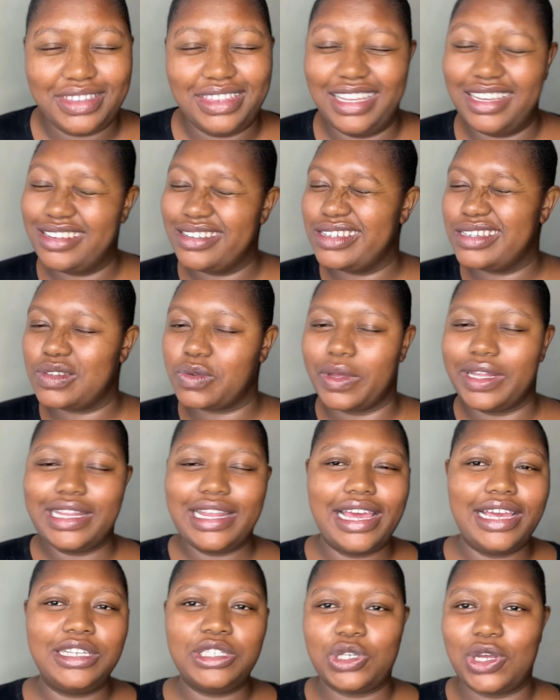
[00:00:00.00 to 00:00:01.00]
Things when
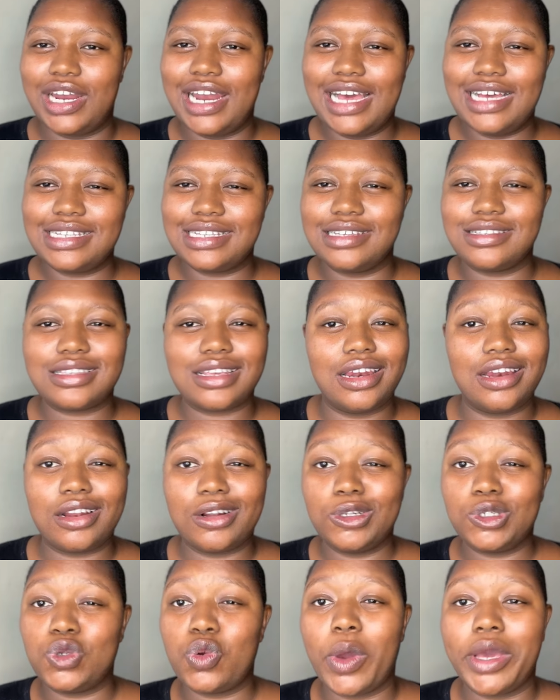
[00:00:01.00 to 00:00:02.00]
they're in dollars, it's a
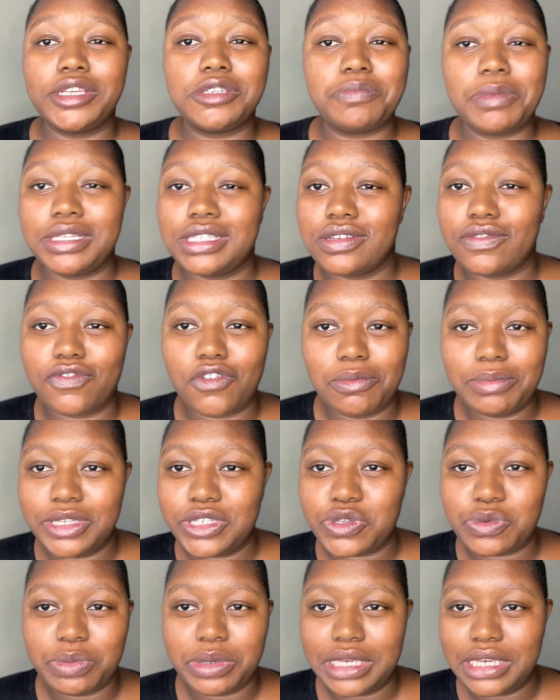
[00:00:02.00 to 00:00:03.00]
little too expensive for me
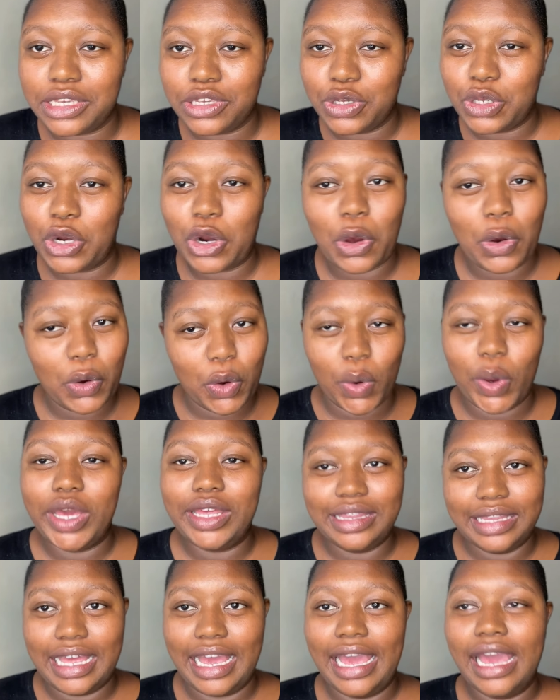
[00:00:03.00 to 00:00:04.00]
to be, you know,
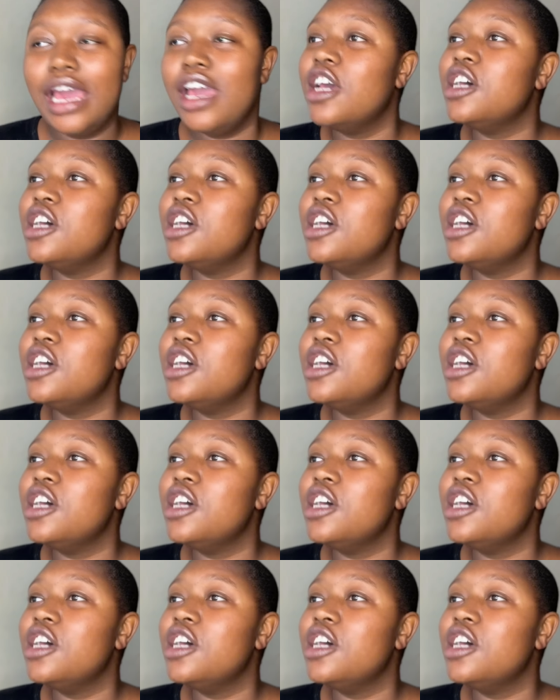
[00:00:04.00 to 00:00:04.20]
going there.